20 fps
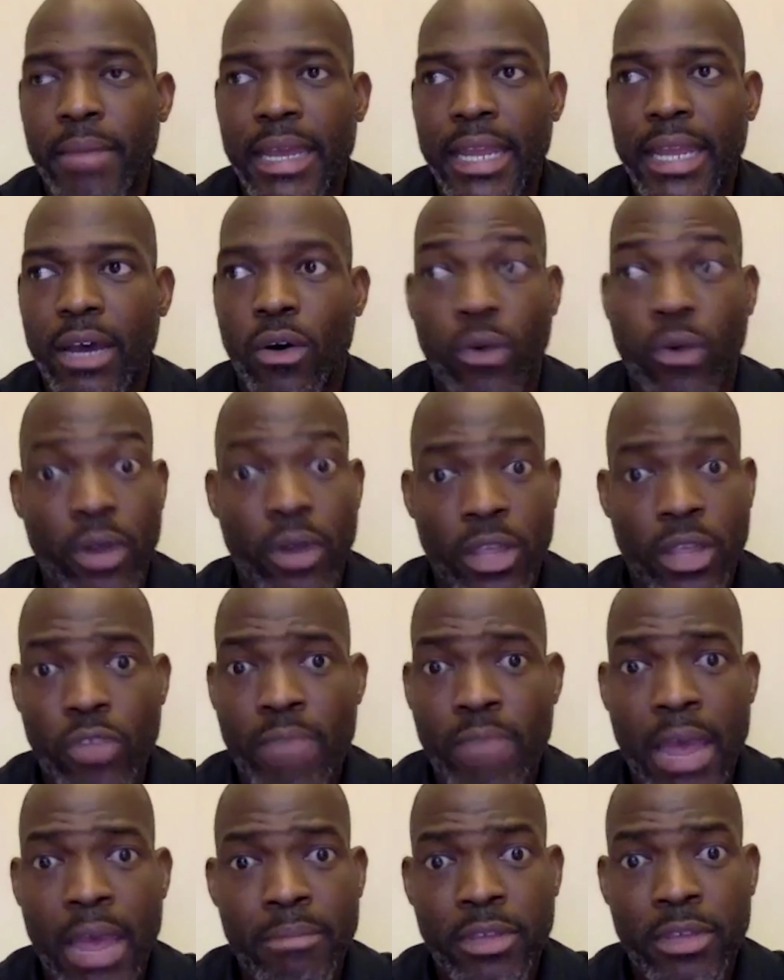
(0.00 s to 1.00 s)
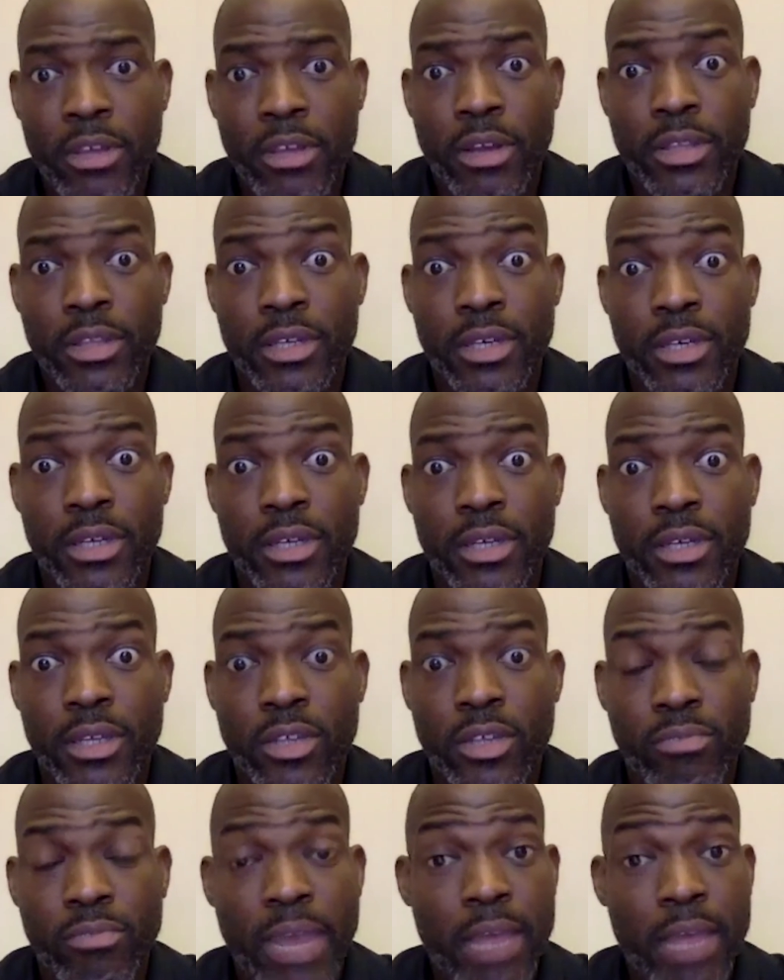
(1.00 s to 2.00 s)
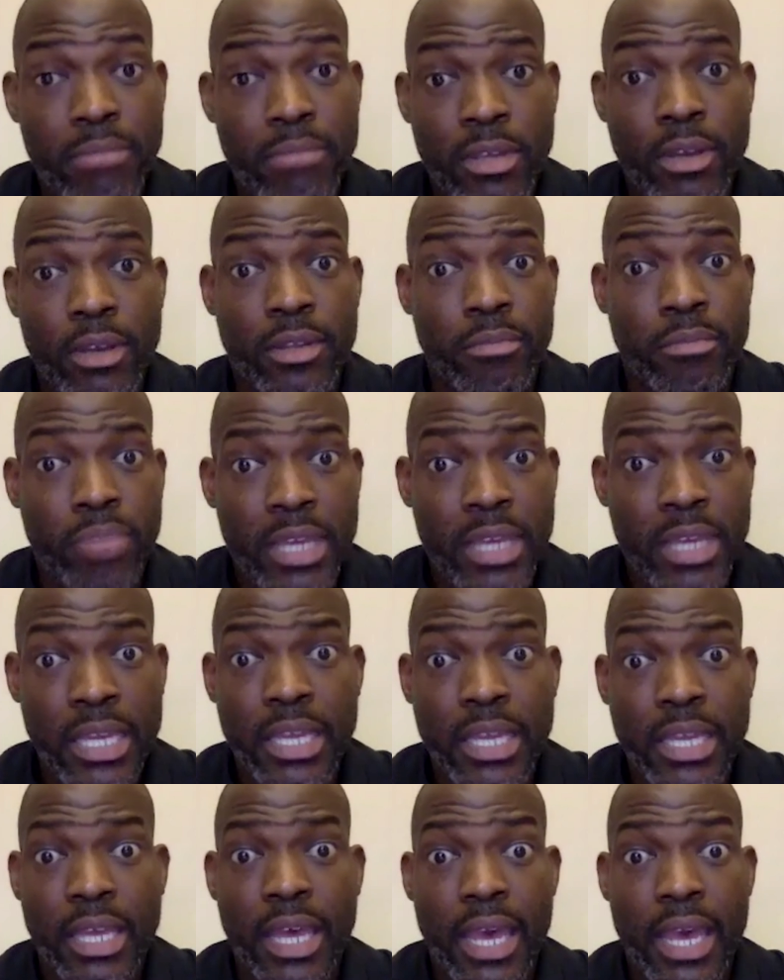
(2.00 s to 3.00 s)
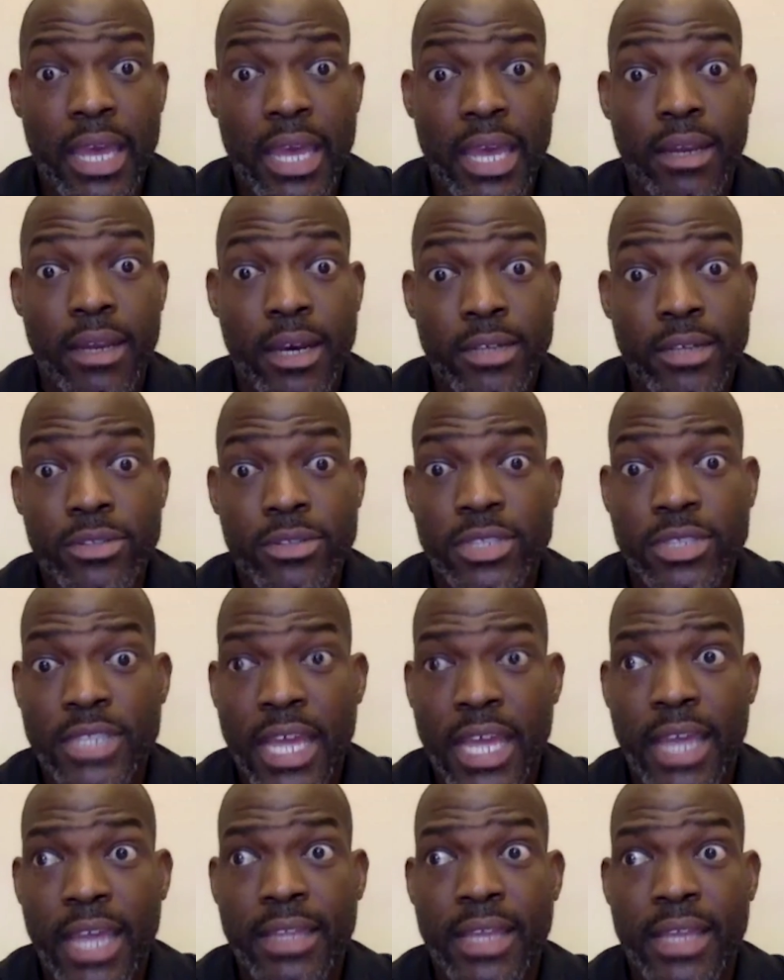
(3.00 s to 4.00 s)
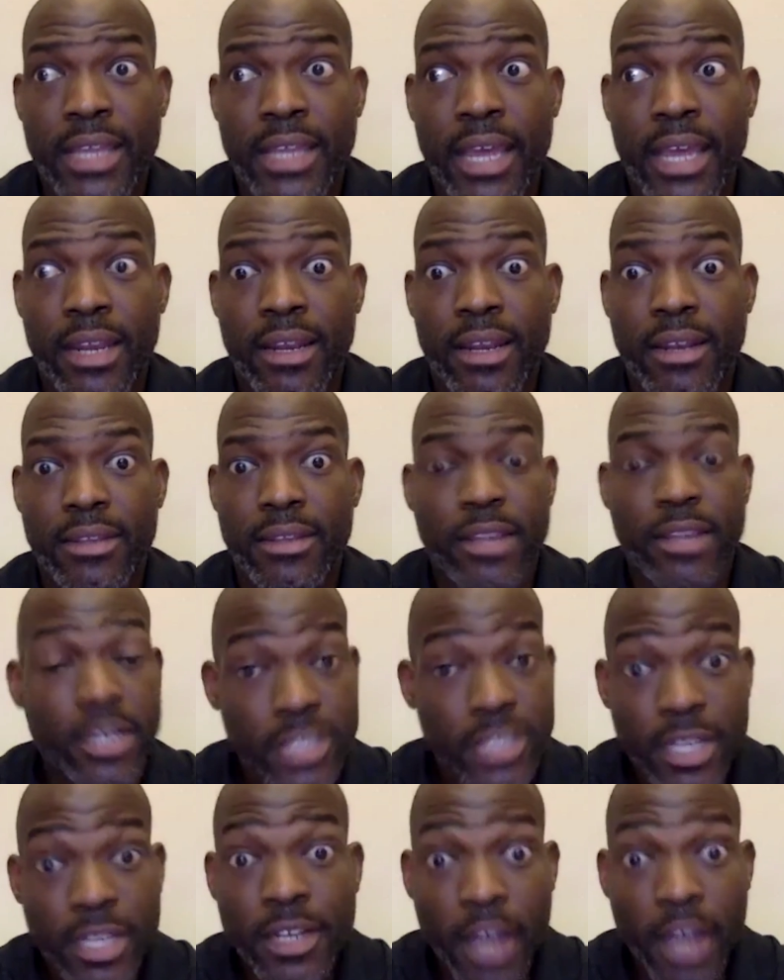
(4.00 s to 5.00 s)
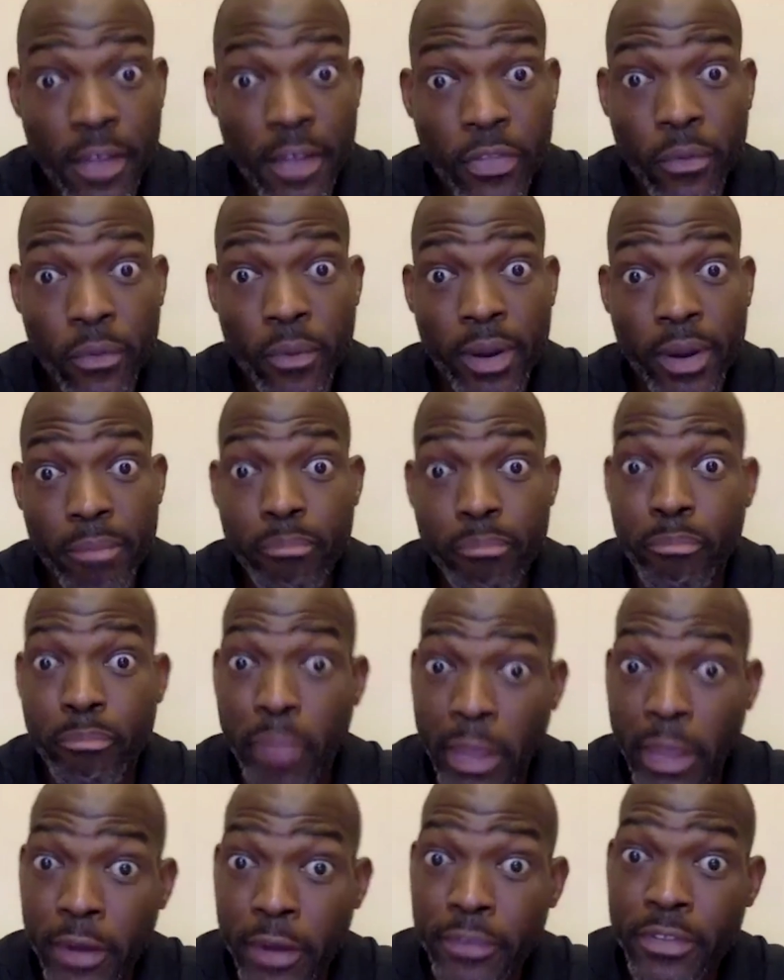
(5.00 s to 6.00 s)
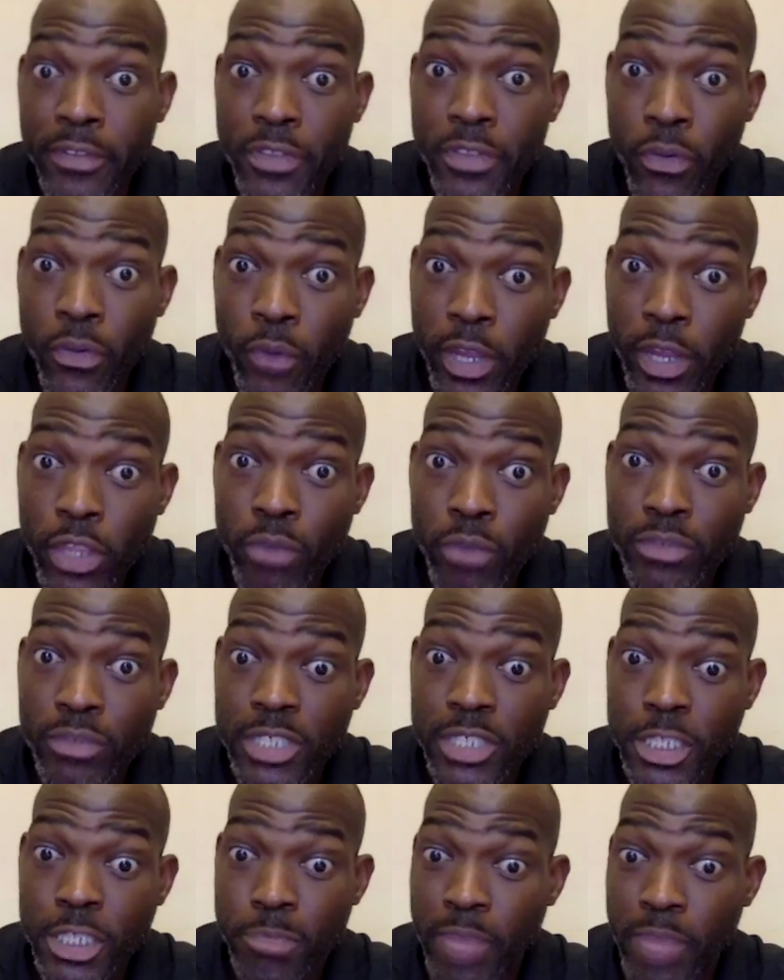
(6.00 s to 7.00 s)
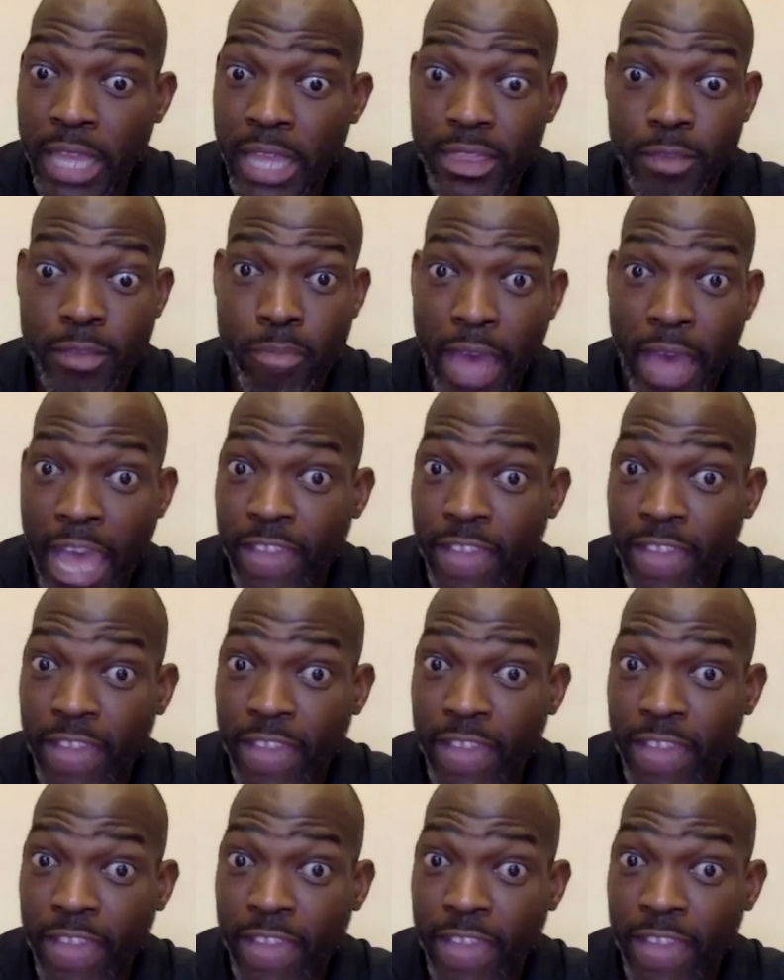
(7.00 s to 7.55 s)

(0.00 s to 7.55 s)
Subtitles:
or you might be on the peak and understand that there's another one bigger than the one you just spent the past